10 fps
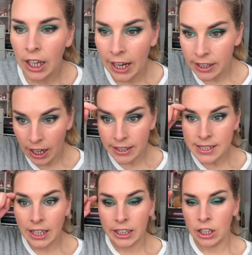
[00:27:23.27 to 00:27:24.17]
And I
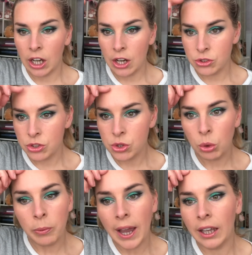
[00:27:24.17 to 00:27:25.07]
tell you, I've done so
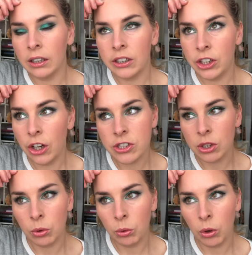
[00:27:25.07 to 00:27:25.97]
well years
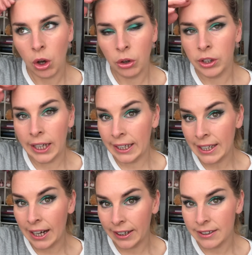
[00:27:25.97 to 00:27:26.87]
ago on like an
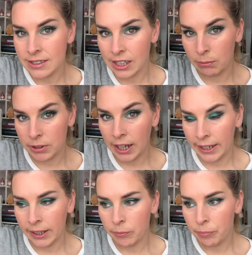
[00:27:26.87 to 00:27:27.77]
Atkins type
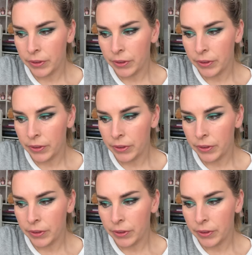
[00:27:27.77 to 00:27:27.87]
diet.